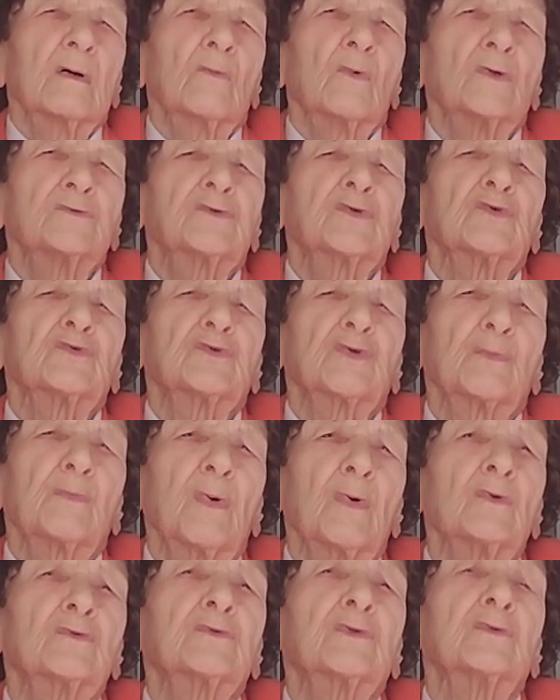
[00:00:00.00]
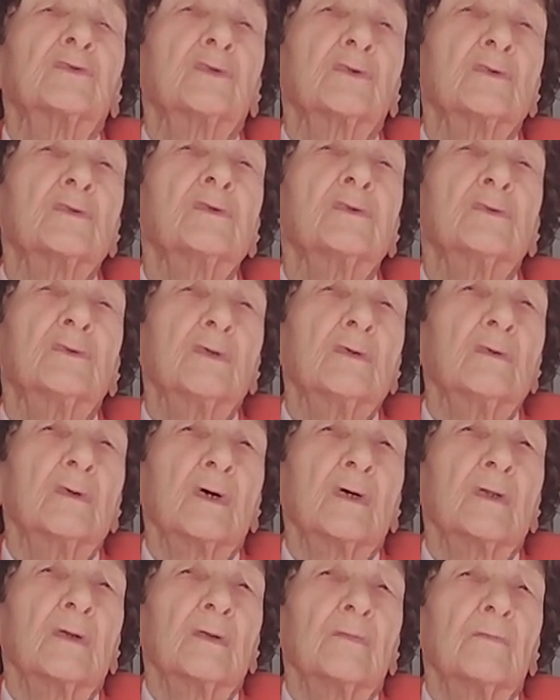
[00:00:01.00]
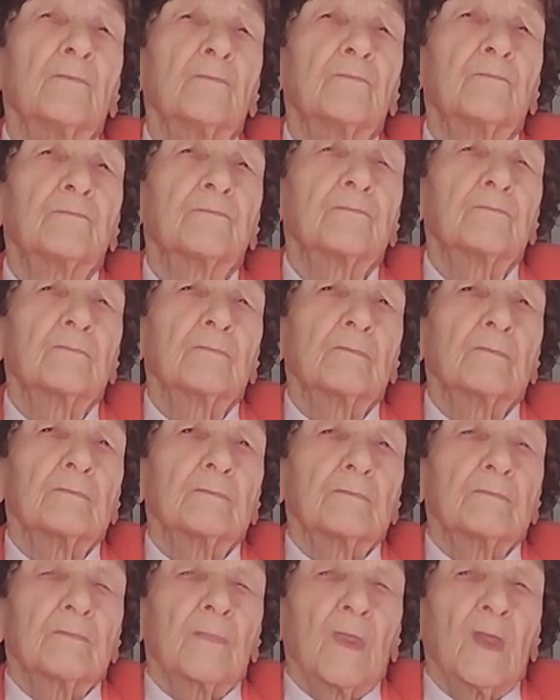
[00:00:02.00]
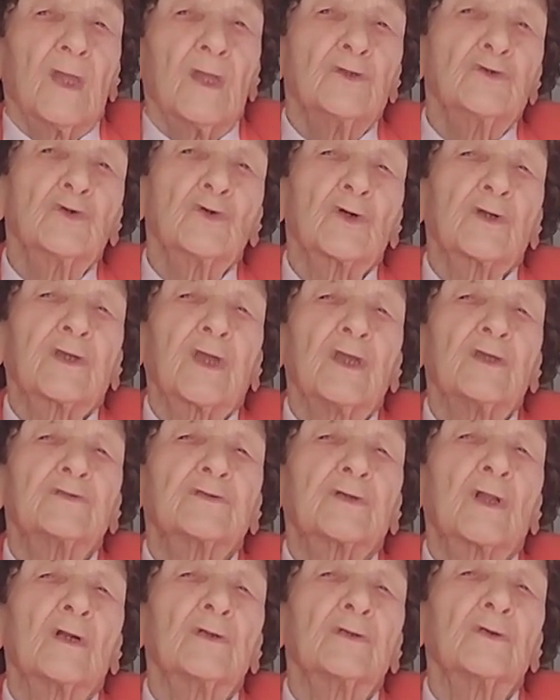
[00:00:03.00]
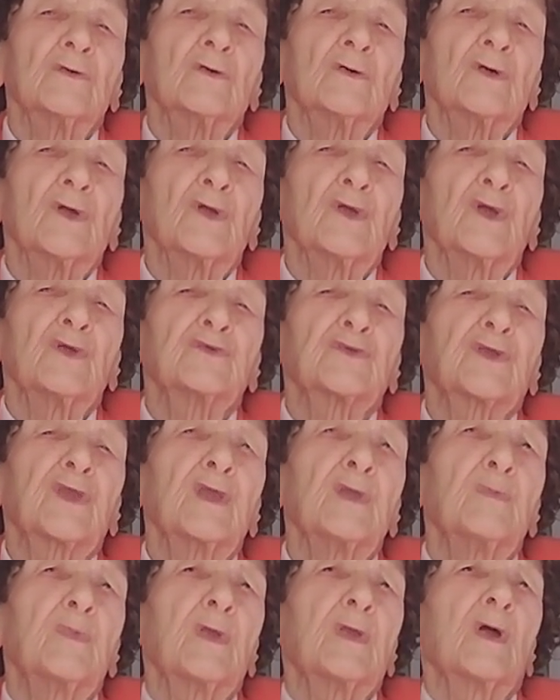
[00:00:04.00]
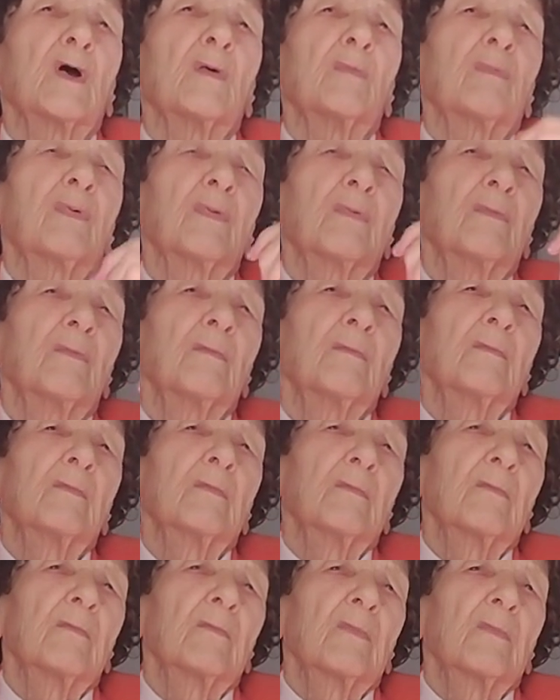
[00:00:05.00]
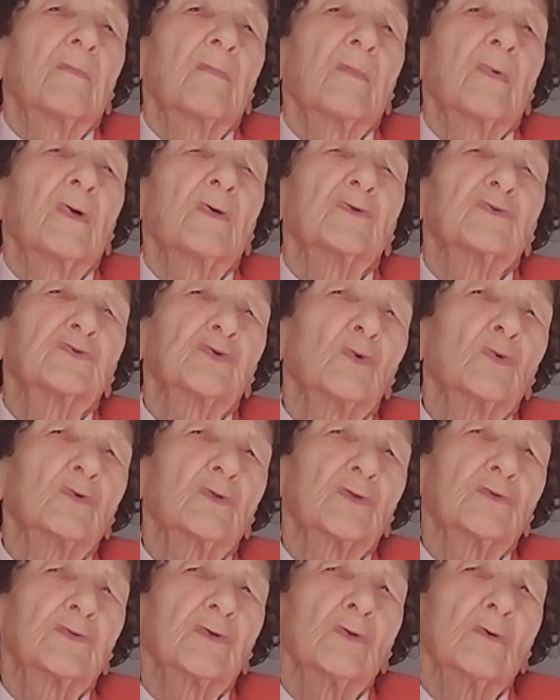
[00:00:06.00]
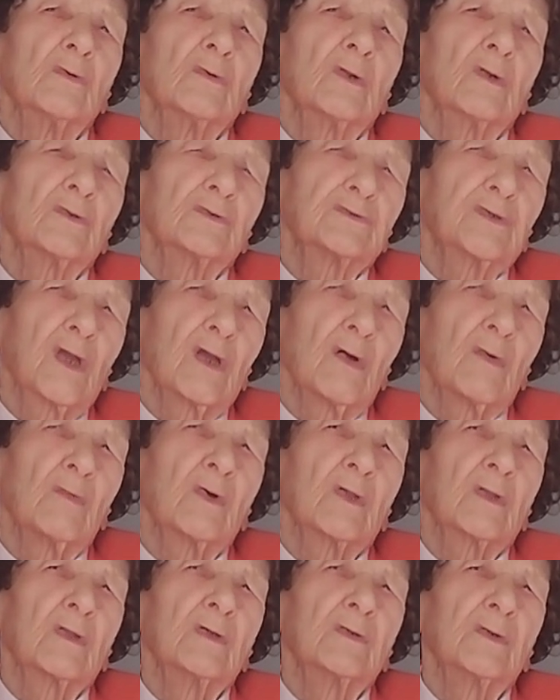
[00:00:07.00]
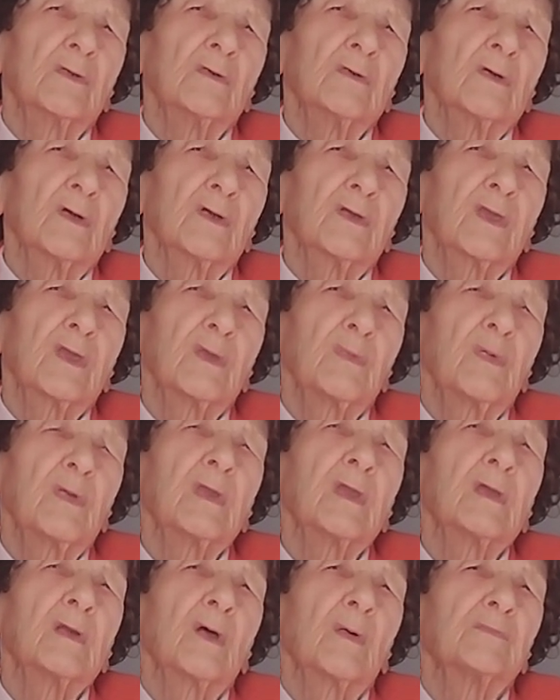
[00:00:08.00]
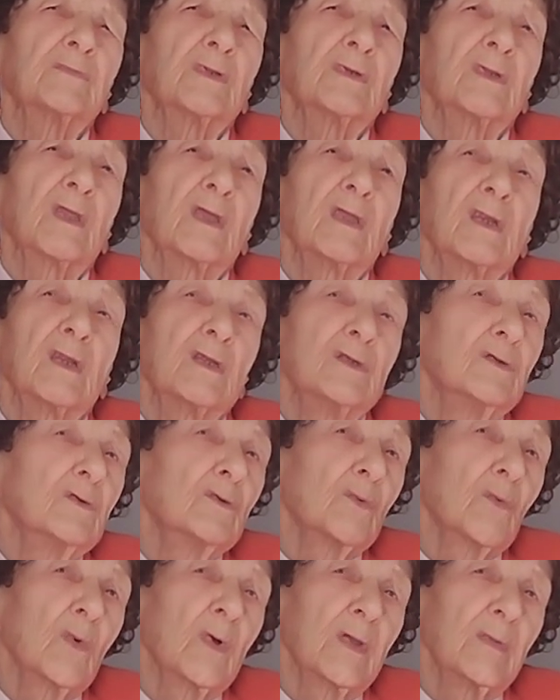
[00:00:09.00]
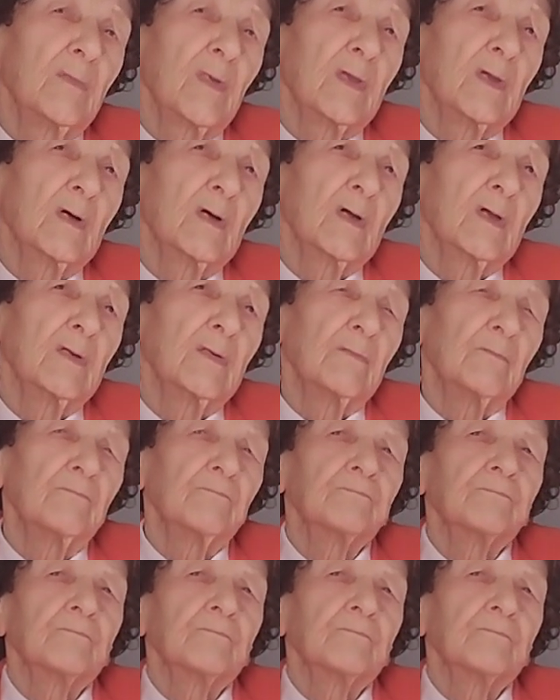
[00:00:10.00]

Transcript: What you're supposed to do, you do it. In your case, Glendora is keeping up soul to soul, a chat with Glendora, keeping it up to date, and you're way behind.